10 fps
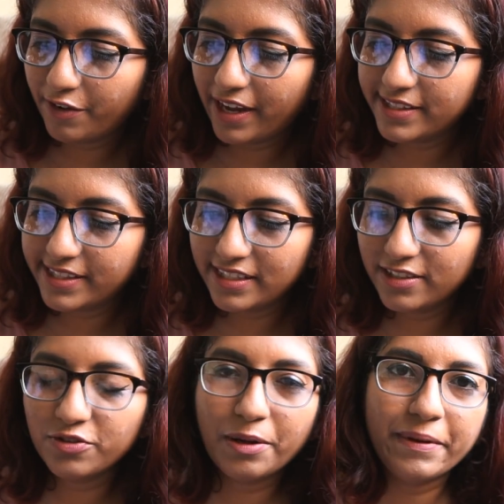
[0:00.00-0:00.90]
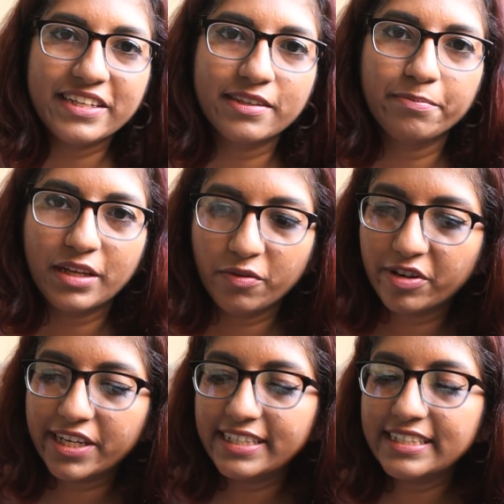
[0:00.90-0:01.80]
fancy you can make something
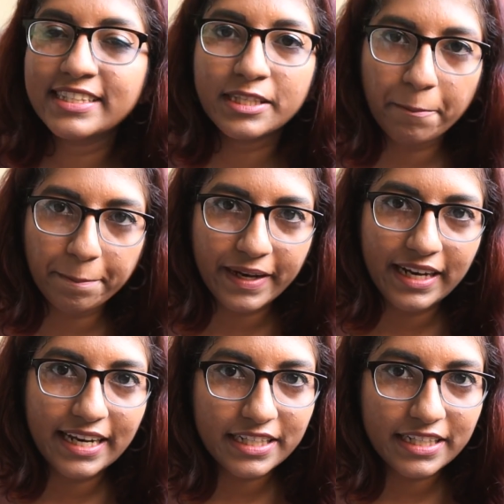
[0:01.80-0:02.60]
very simple